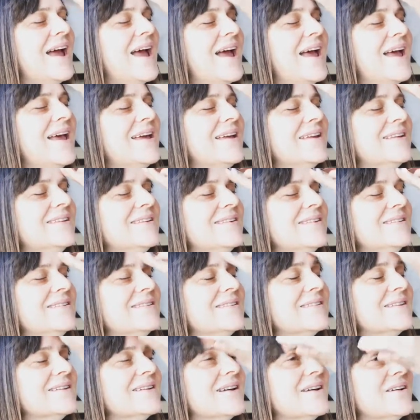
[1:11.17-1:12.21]

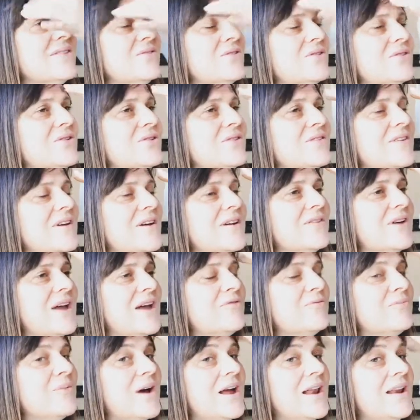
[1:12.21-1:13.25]
and of course I
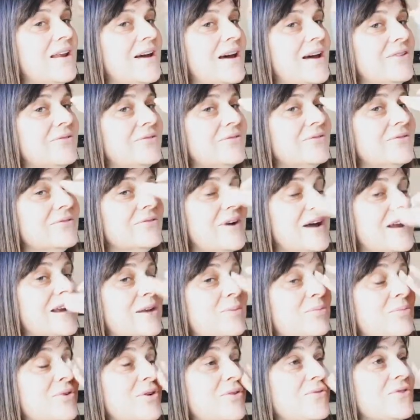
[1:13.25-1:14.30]
have my live
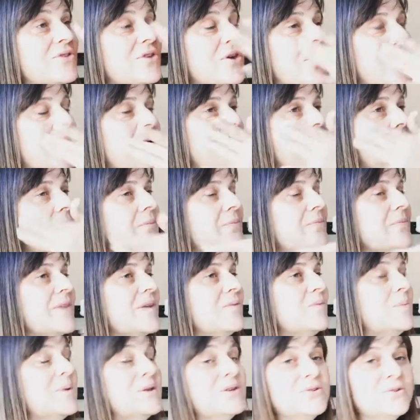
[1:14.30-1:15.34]
Finding Proof show. And
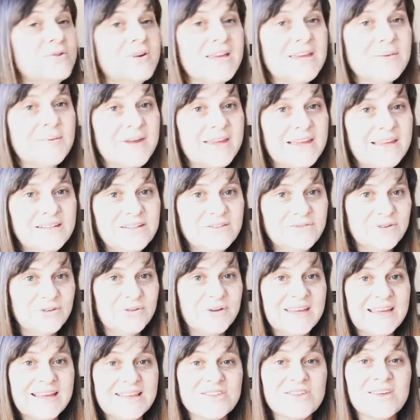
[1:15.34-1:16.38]
we've been talking about
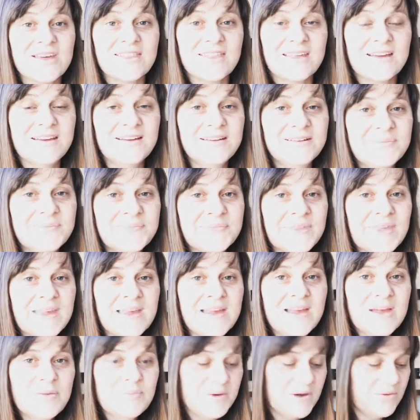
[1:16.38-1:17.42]
interviewing each other,
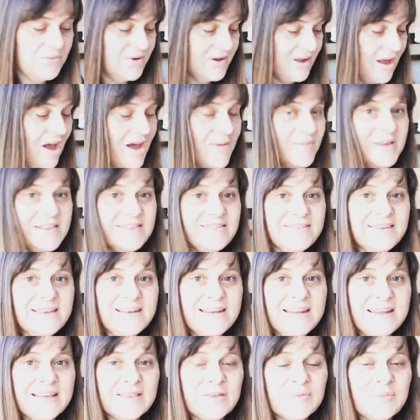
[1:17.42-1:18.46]
but I'm in
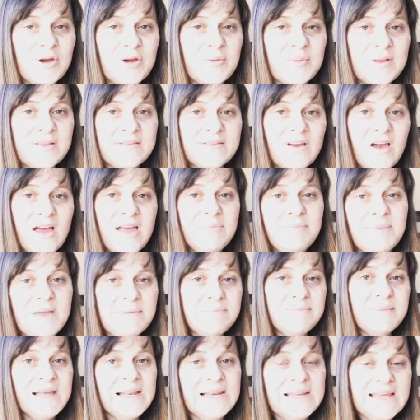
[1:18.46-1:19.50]
Sydney at the moment, so I
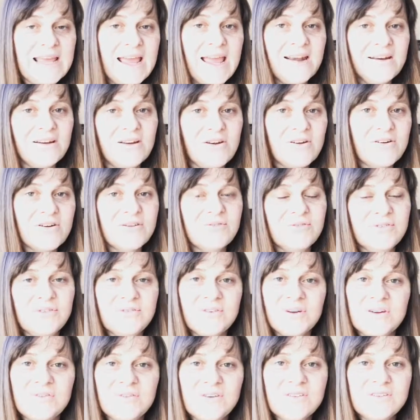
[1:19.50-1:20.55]
met Melly and Lauren for the
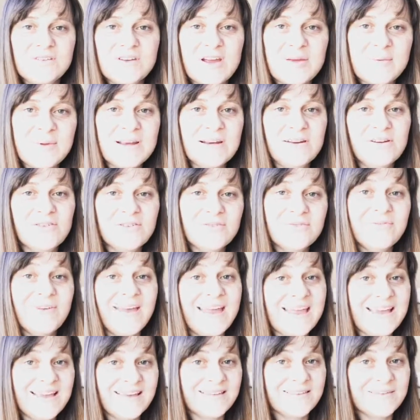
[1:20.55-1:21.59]
very first time in Las
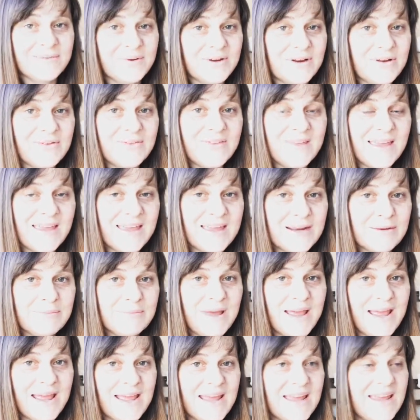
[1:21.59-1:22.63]
Vegas when I was there in
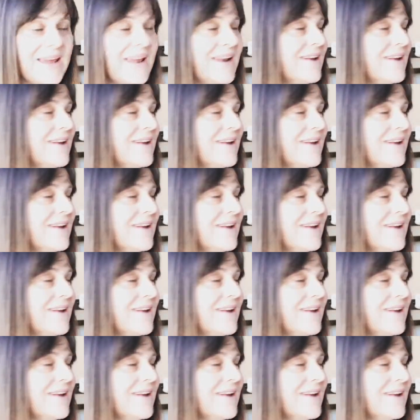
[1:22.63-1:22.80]
May,